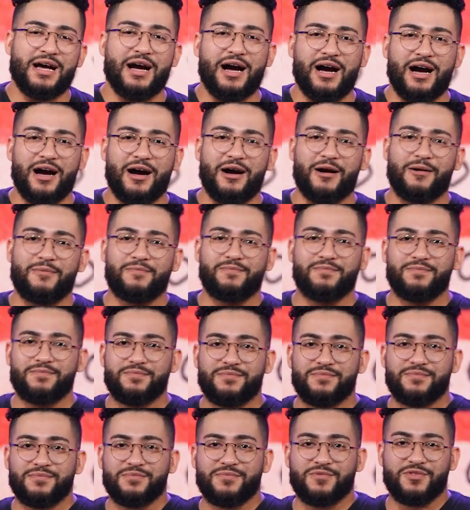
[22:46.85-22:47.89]
Um,
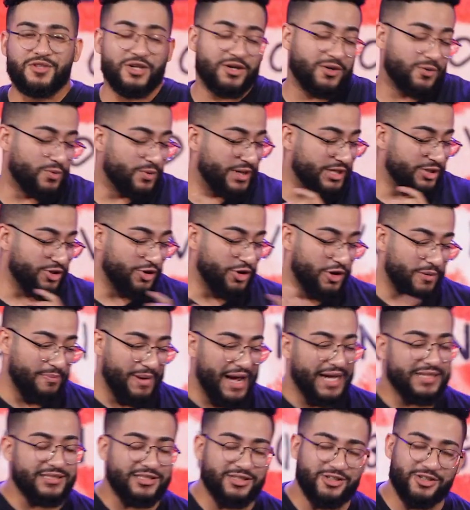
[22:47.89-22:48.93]
so when you go
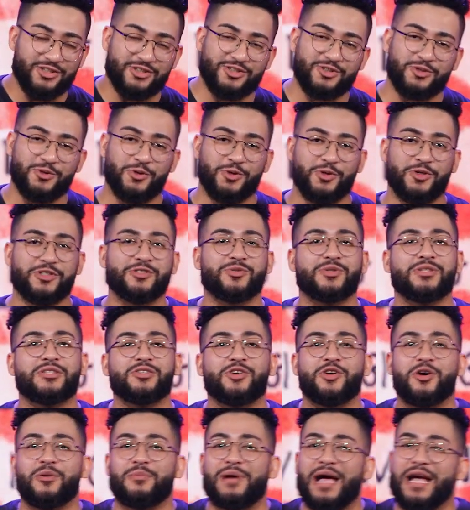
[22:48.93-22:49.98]
back to your schools, when you
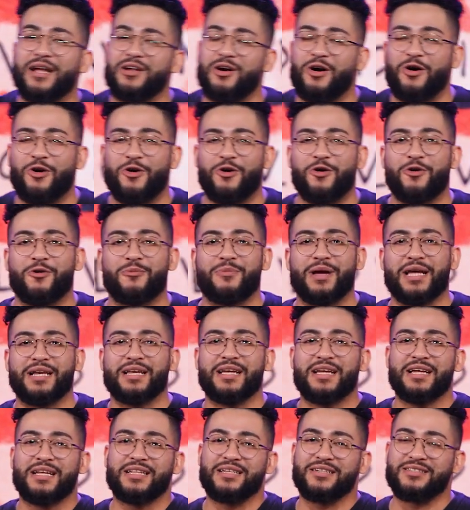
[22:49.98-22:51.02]
go back home, and
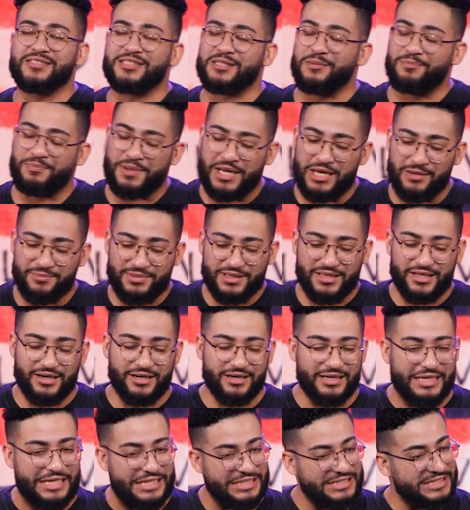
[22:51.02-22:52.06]
there's some people that
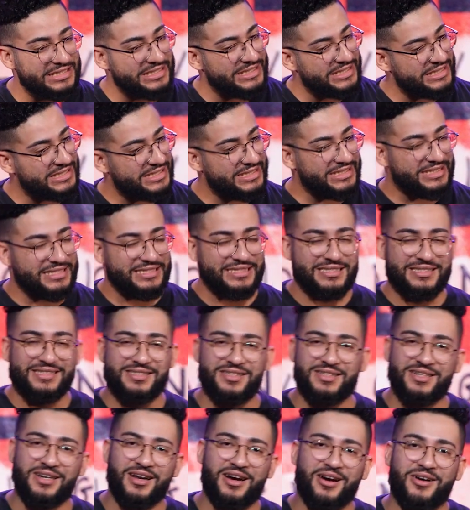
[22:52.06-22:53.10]
are like, ooh,
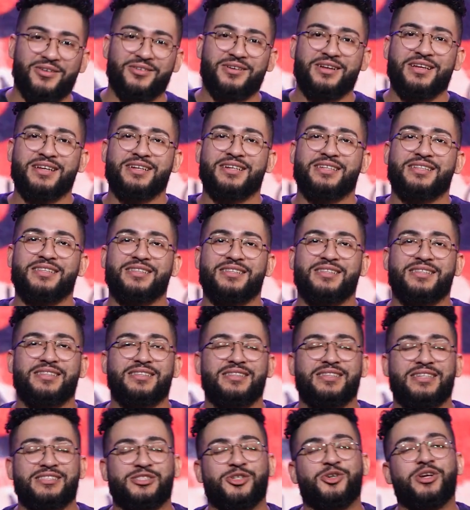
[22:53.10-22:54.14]
you know,
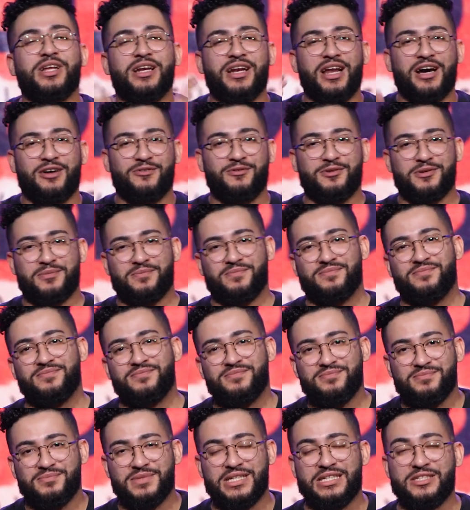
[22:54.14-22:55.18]
but you can love them
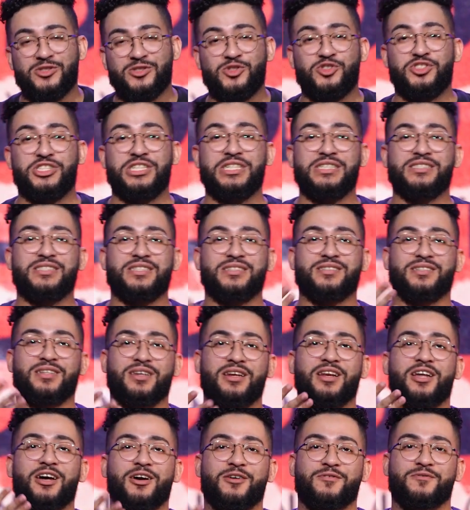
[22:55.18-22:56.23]
because Jesus
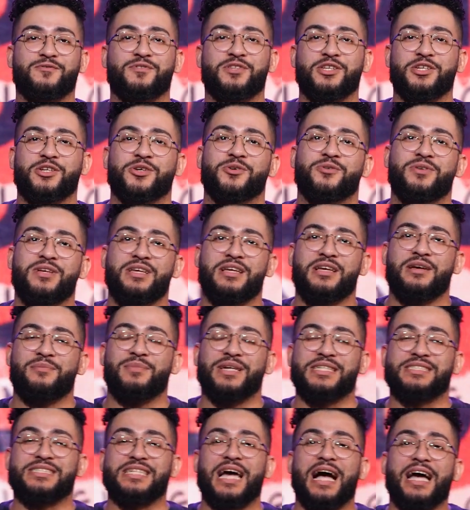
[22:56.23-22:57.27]
loved you. I'm
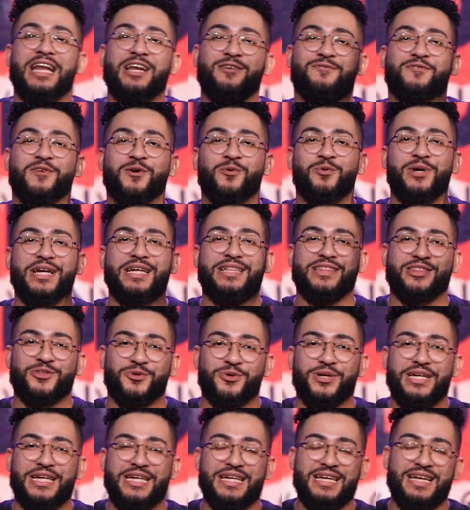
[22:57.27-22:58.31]
excited for week
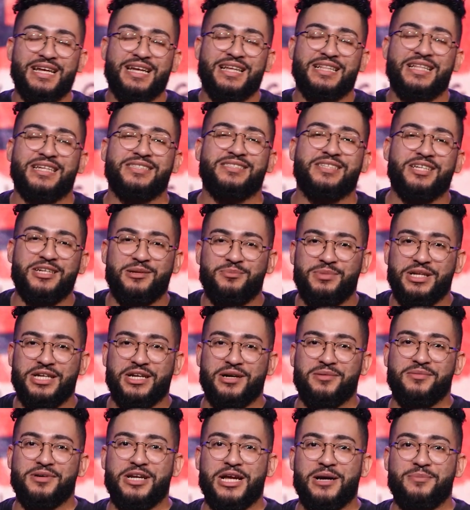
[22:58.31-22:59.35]
three that's going to be
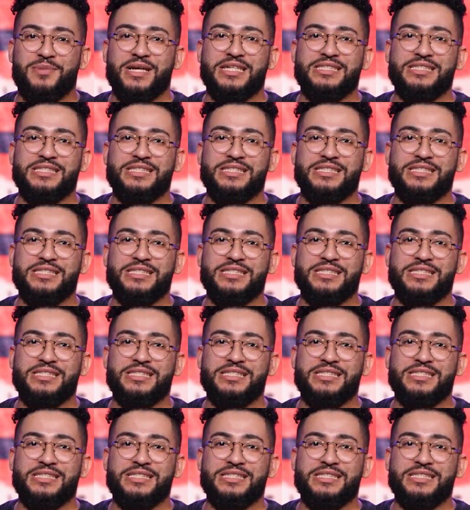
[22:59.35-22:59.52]
coming up.